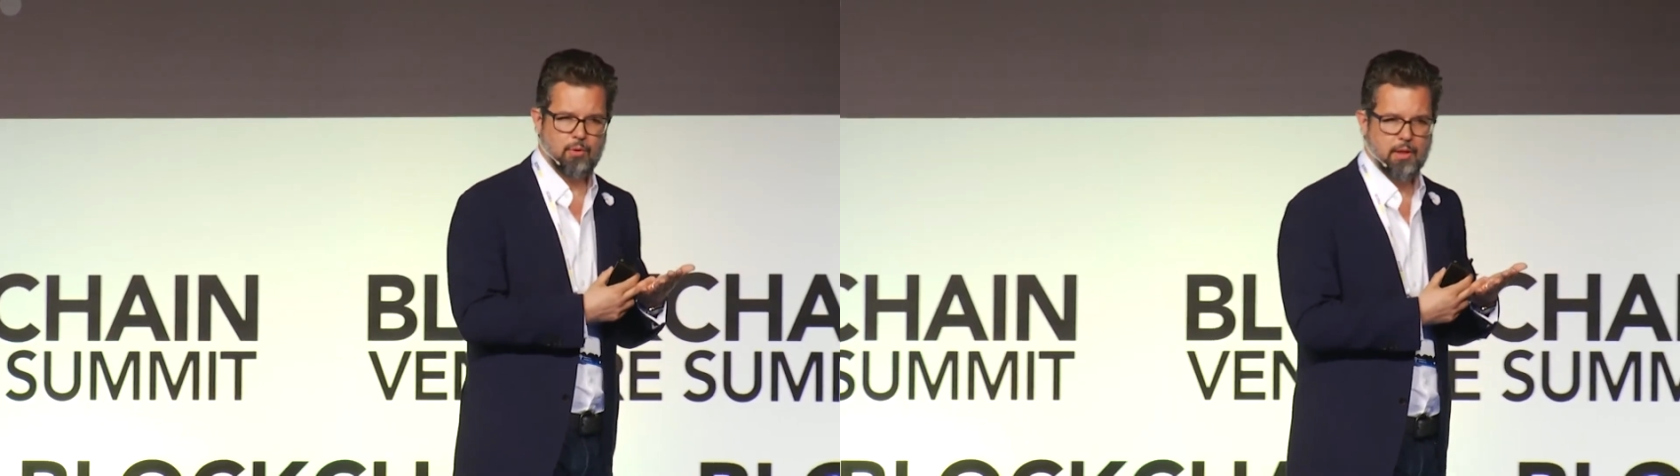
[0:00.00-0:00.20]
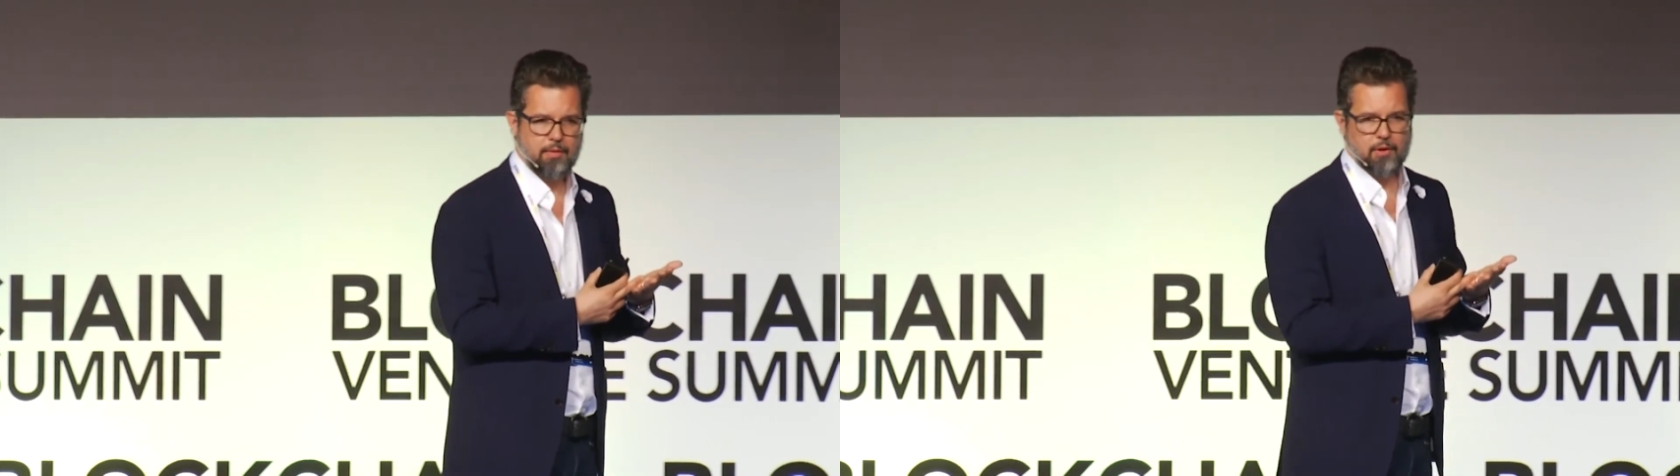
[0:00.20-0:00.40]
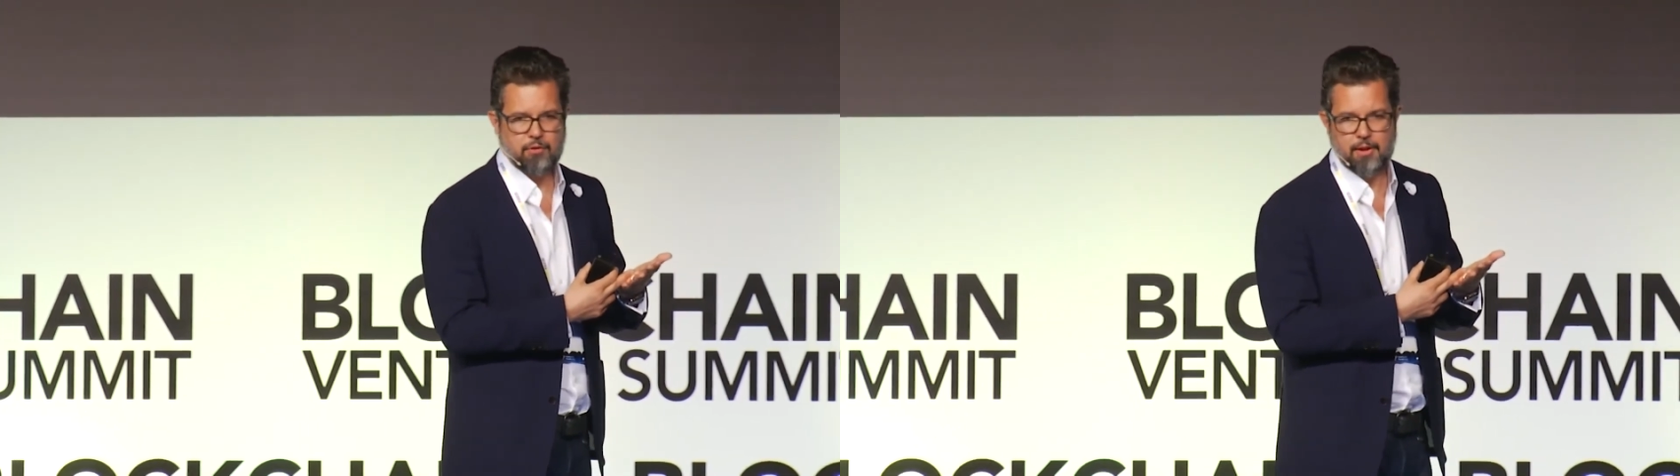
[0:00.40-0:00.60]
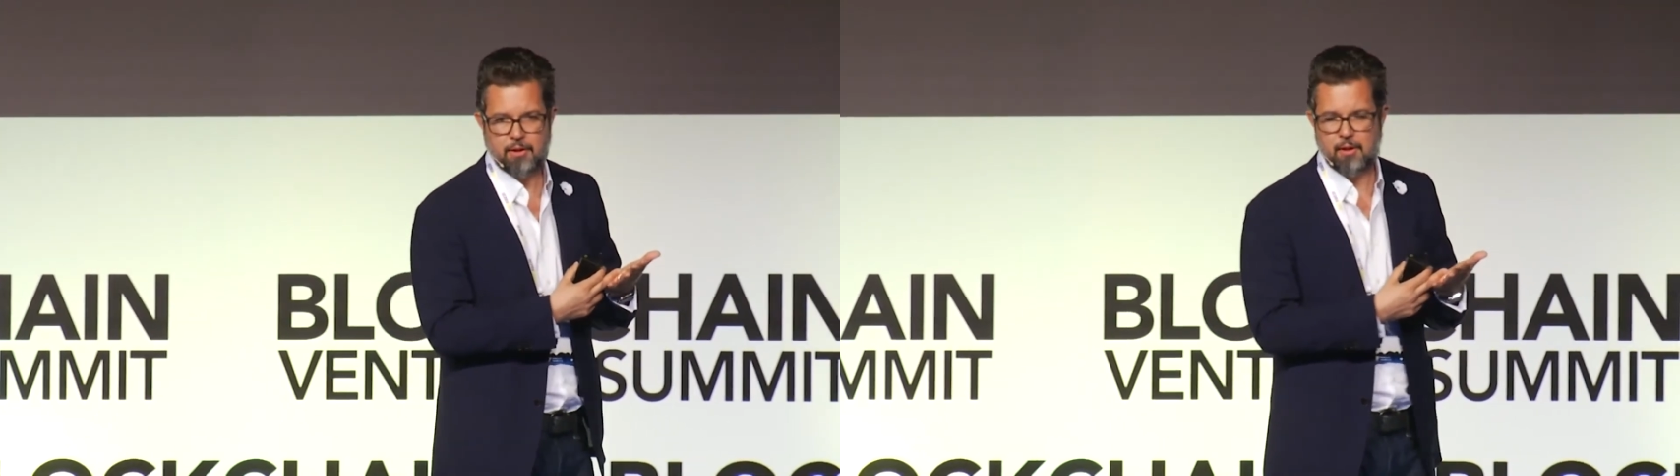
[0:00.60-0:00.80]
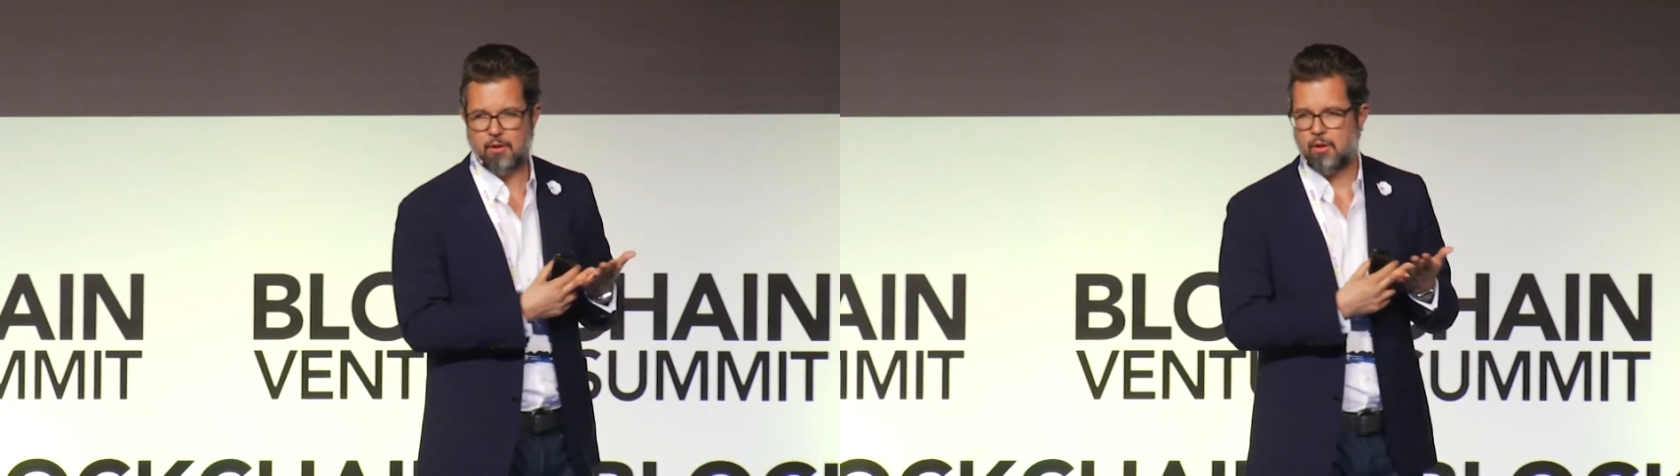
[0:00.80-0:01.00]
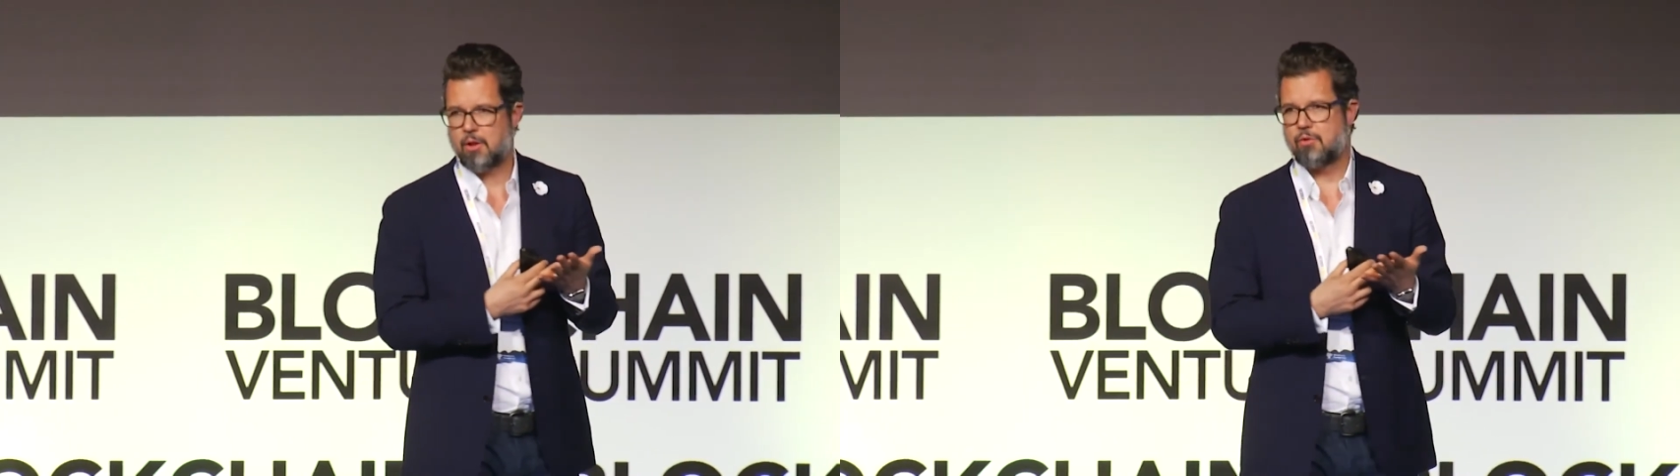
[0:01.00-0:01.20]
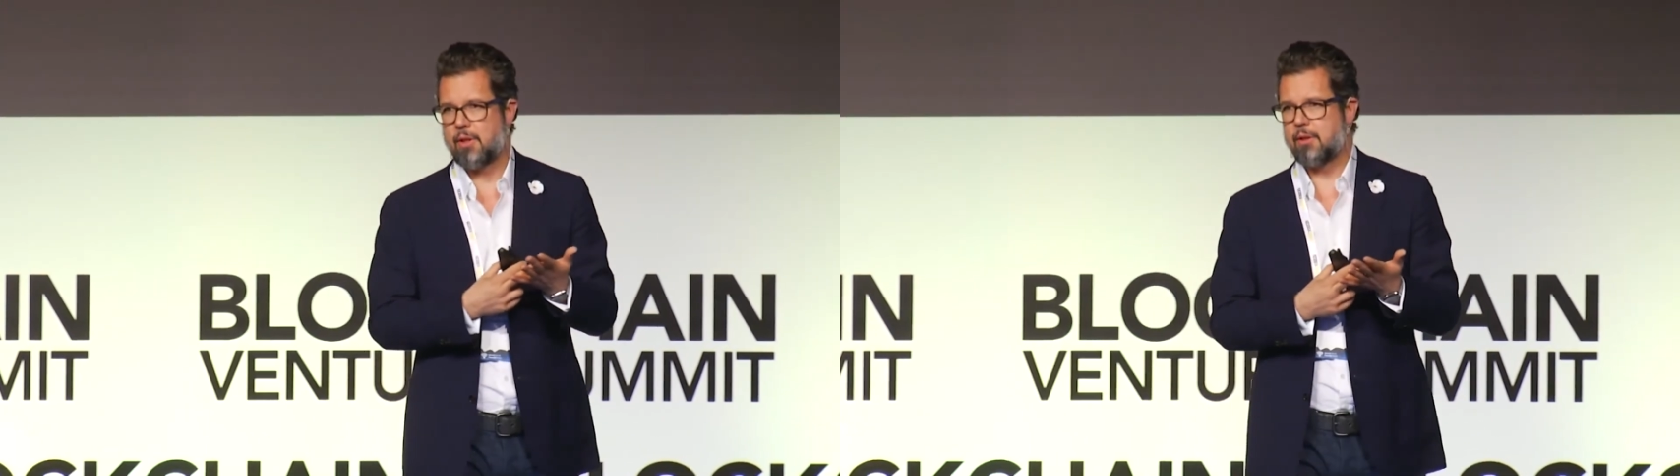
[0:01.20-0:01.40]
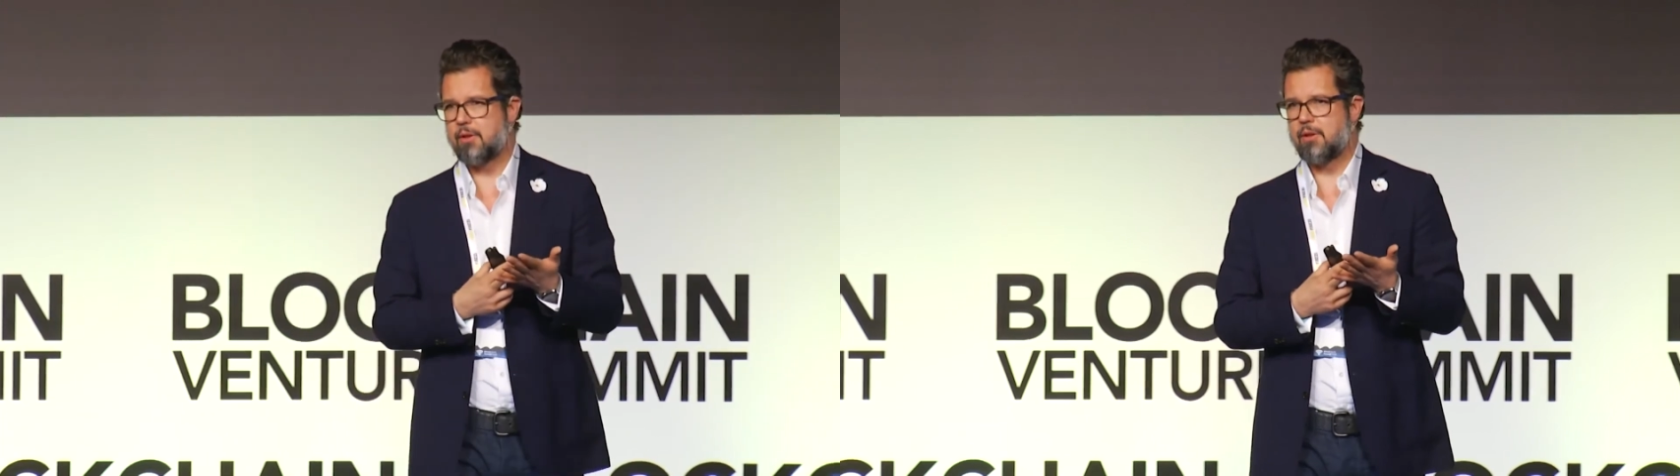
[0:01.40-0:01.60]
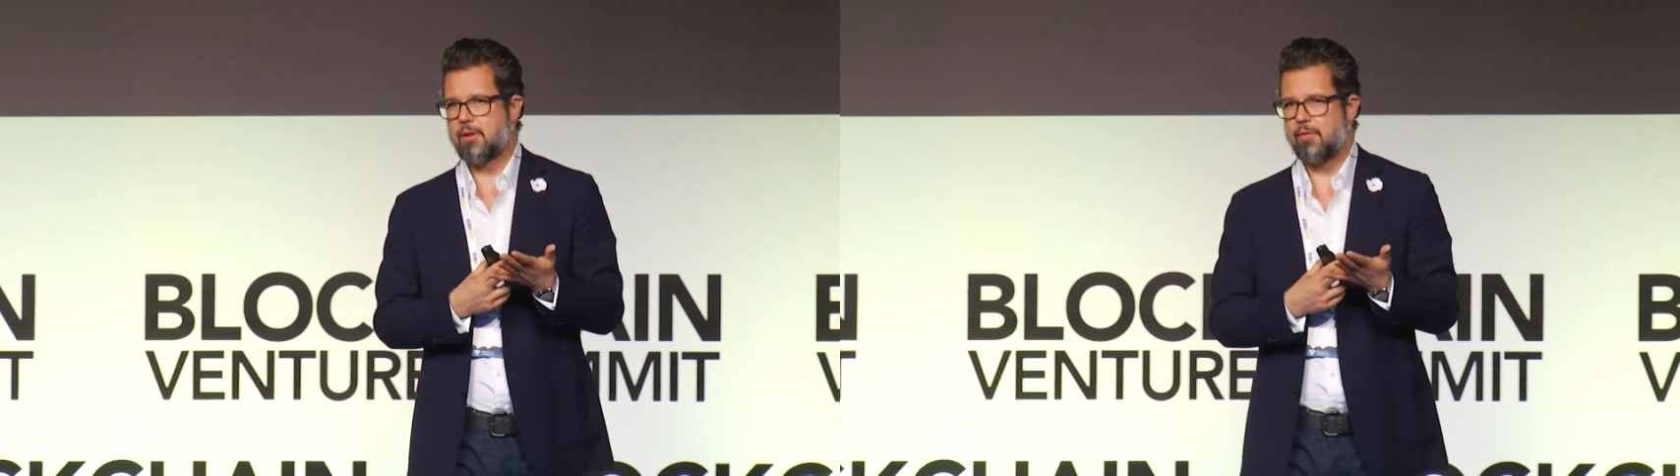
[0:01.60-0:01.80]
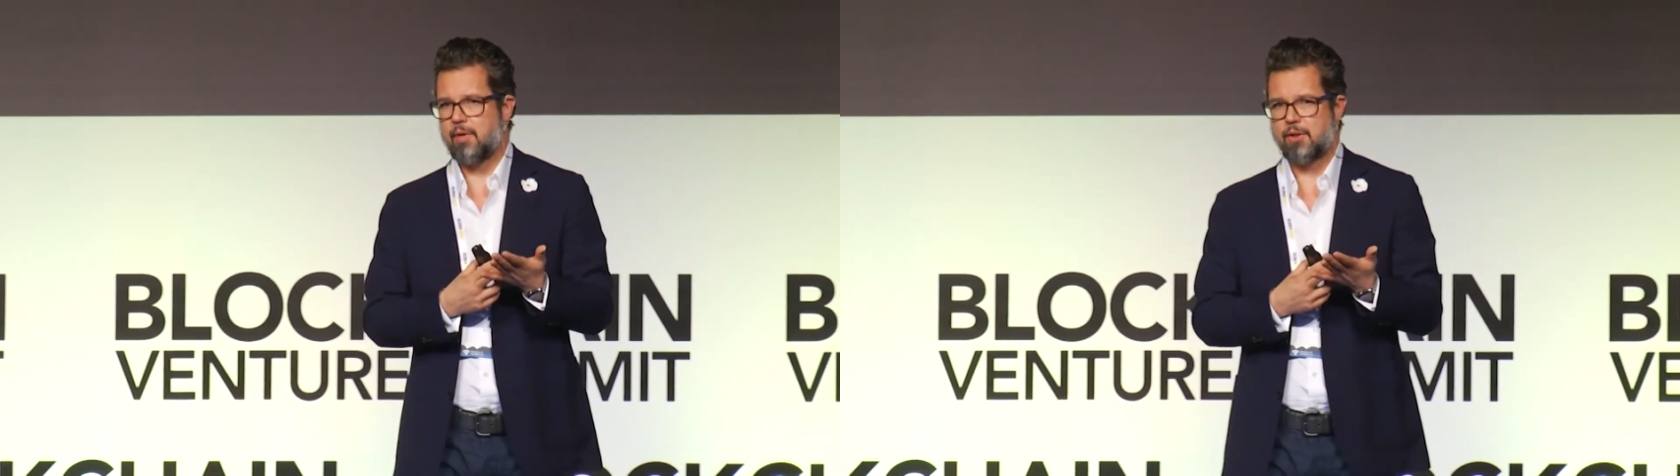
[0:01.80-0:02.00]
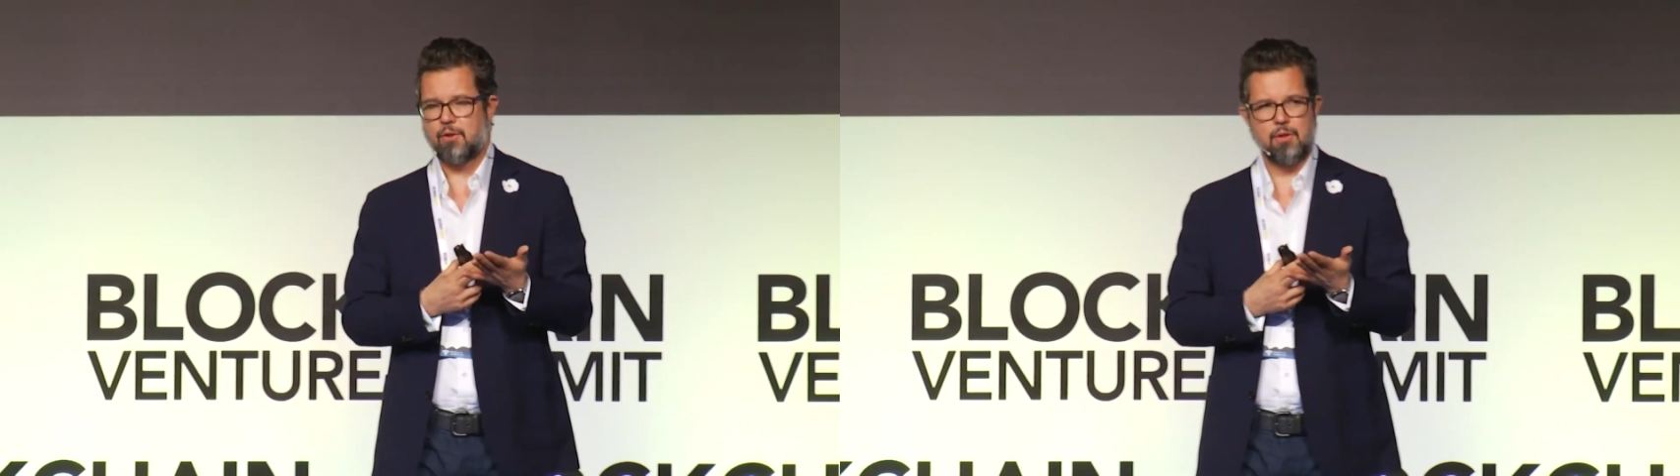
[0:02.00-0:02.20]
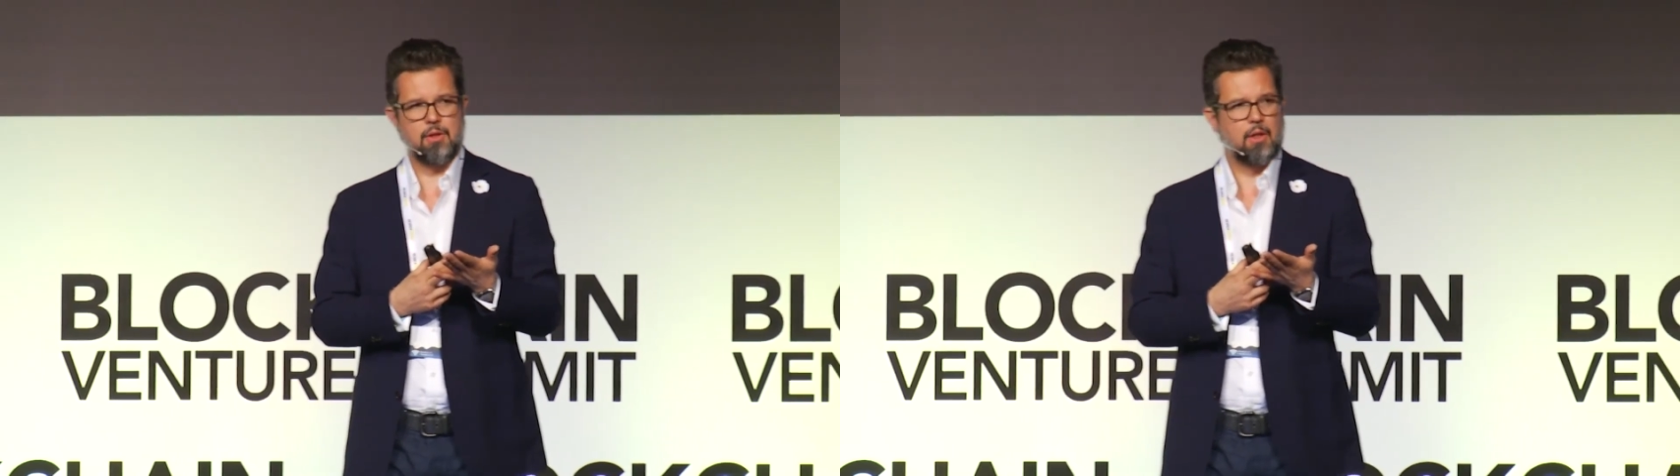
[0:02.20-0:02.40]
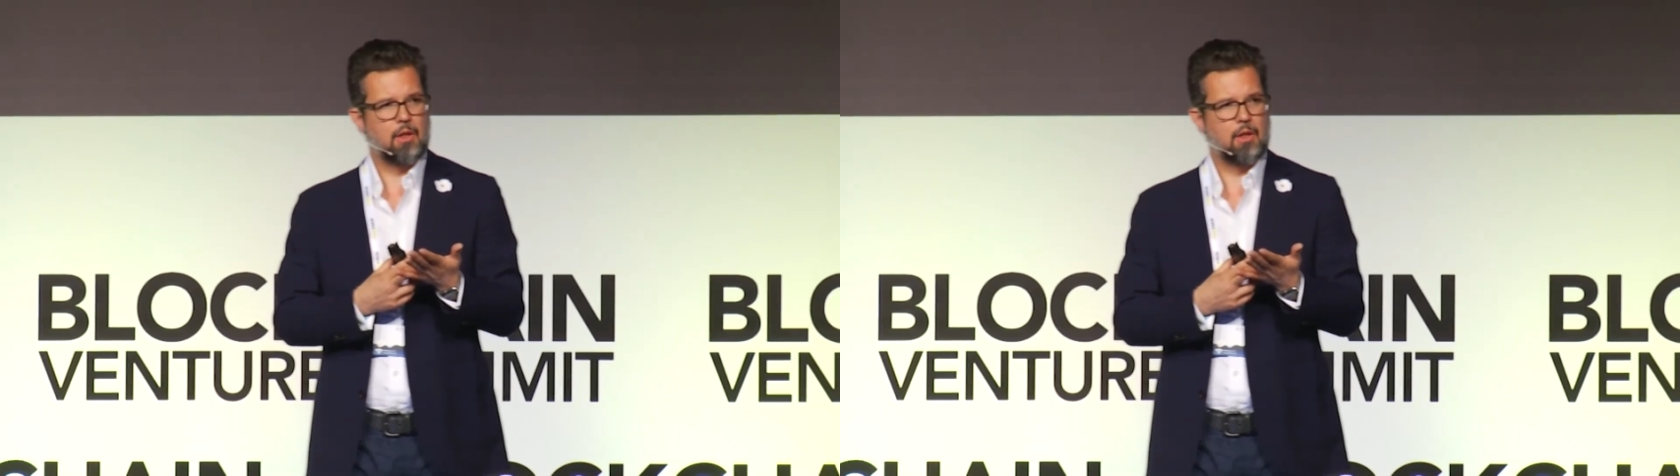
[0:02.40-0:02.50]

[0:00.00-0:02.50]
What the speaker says: have accredited and non-accredited investors.